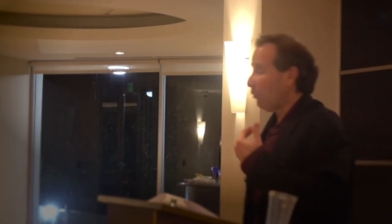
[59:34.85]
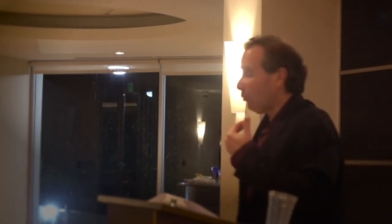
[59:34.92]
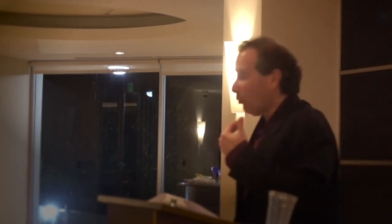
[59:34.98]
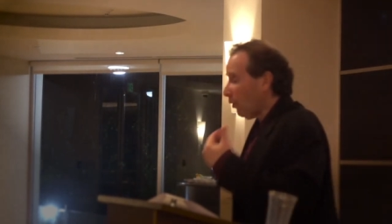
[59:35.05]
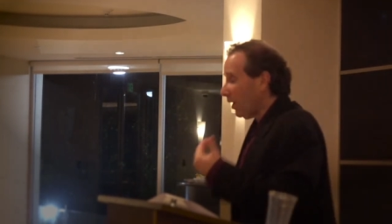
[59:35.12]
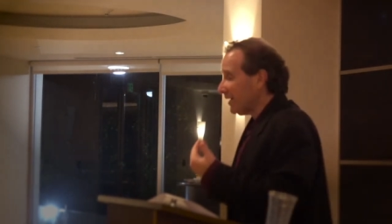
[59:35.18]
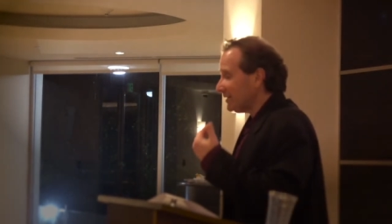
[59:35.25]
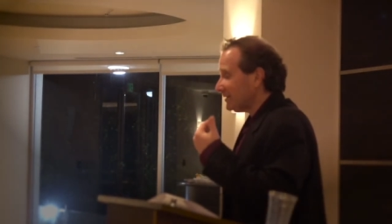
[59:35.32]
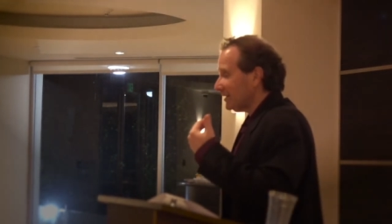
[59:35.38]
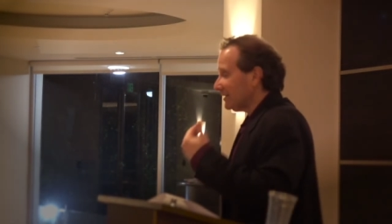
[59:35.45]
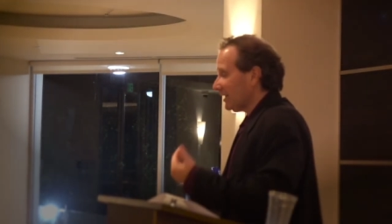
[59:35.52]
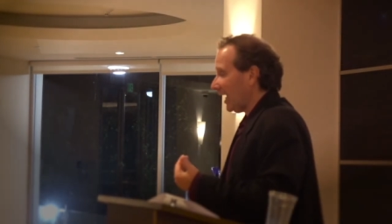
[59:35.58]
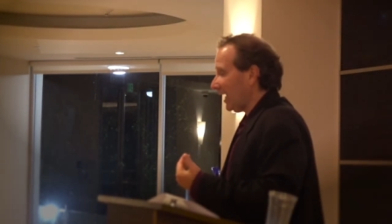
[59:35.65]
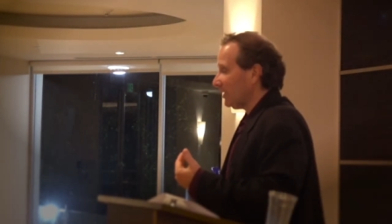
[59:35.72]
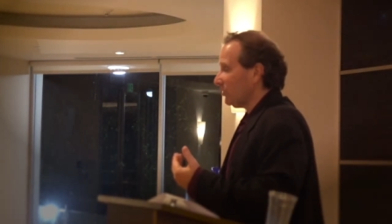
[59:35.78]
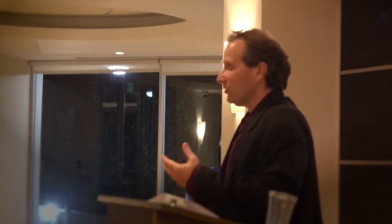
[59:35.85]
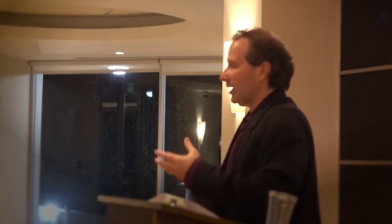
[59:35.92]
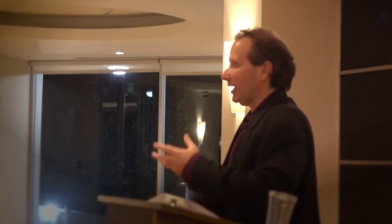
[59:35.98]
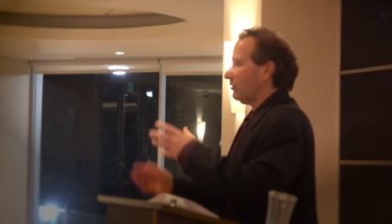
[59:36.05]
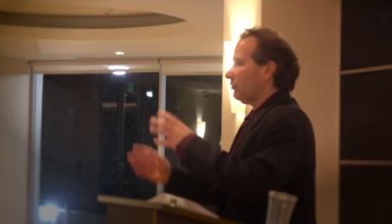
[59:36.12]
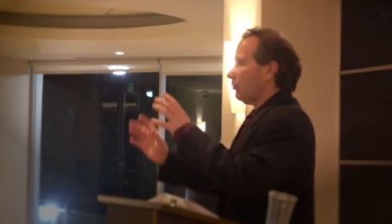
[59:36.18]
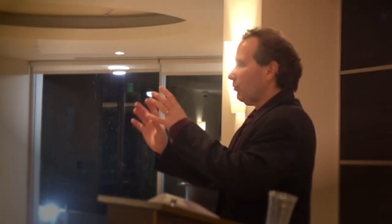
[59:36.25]
What is the title
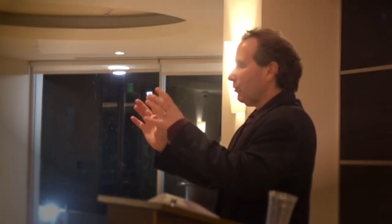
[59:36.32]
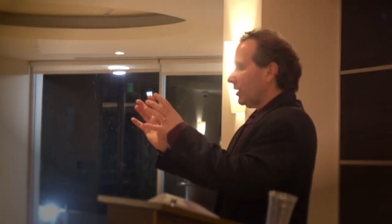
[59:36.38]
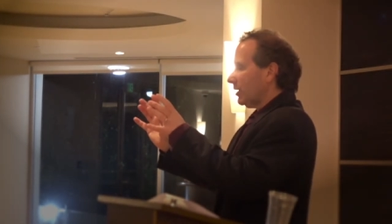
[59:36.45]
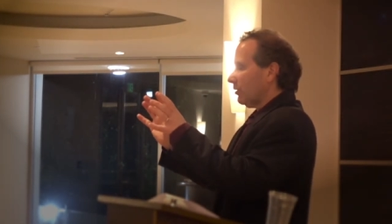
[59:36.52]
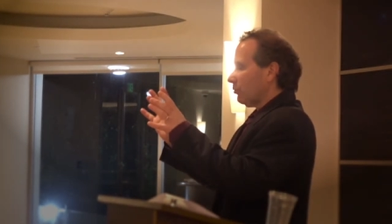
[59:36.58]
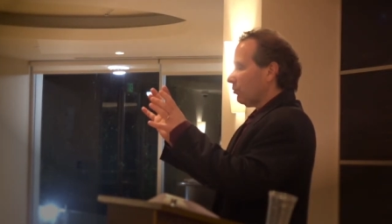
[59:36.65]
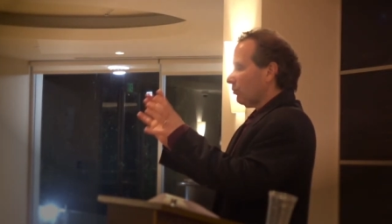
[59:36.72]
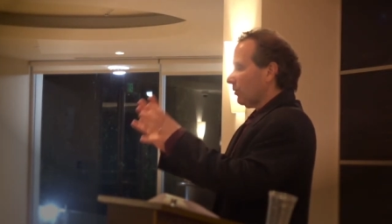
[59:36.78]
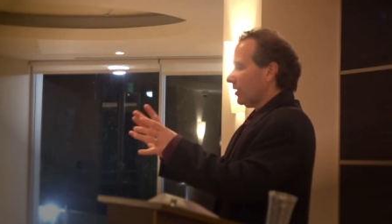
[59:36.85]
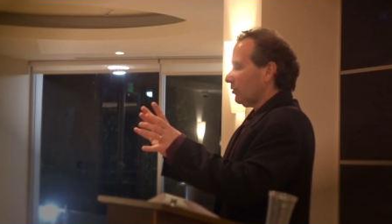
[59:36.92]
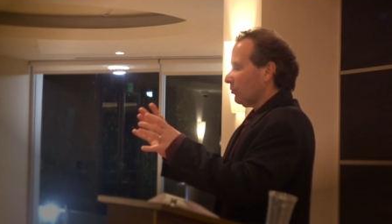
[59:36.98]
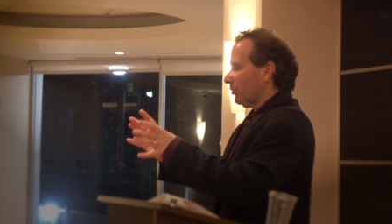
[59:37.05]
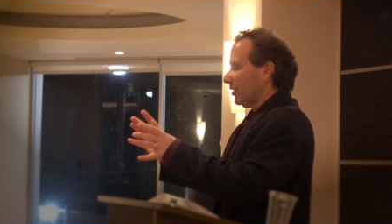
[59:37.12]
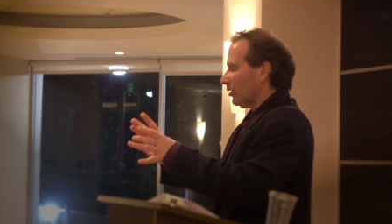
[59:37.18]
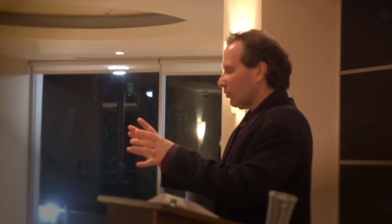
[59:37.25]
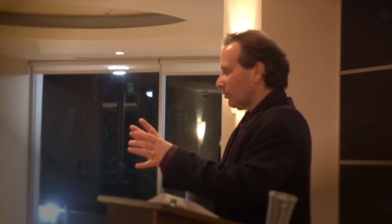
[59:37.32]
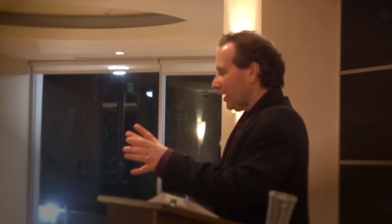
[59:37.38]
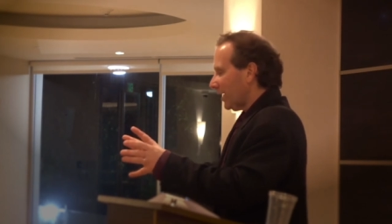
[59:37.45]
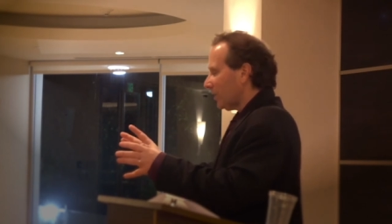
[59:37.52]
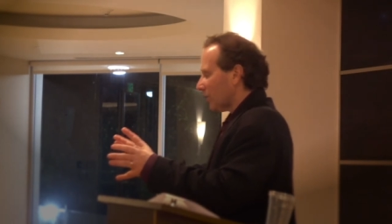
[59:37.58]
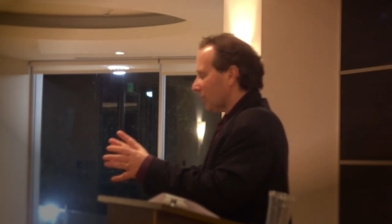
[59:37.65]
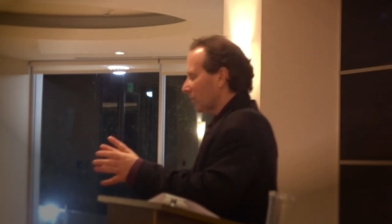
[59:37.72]
that when a, when a re
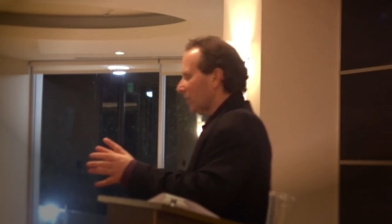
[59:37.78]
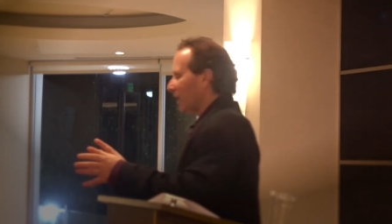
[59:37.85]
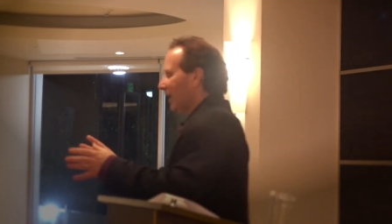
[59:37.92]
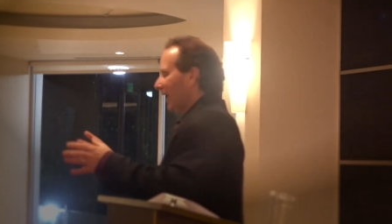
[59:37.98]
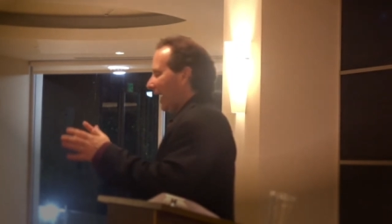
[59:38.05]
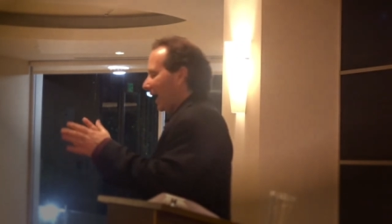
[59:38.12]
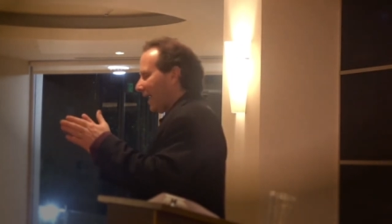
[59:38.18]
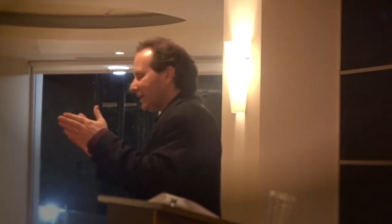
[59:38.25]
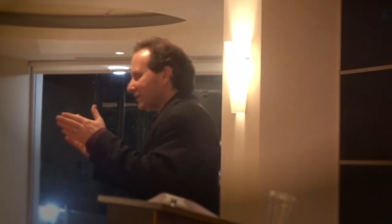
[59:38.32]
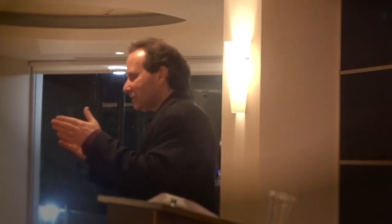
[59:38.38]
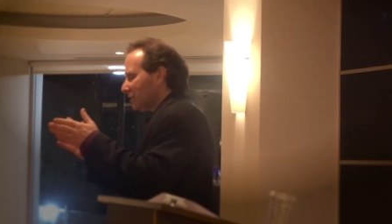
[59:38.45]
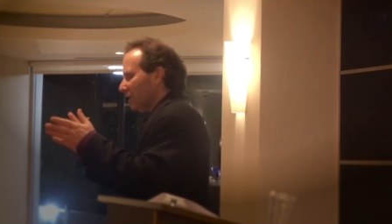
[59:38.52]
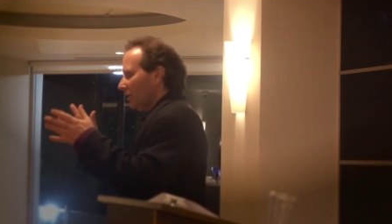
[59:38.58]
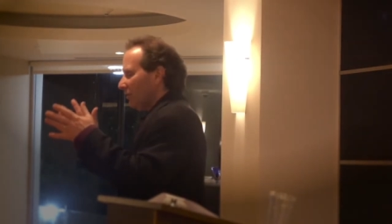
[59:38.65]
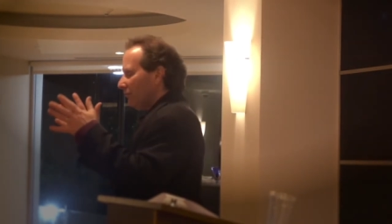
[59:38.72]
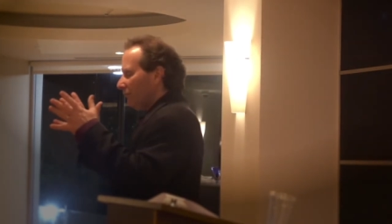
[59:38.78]
reader has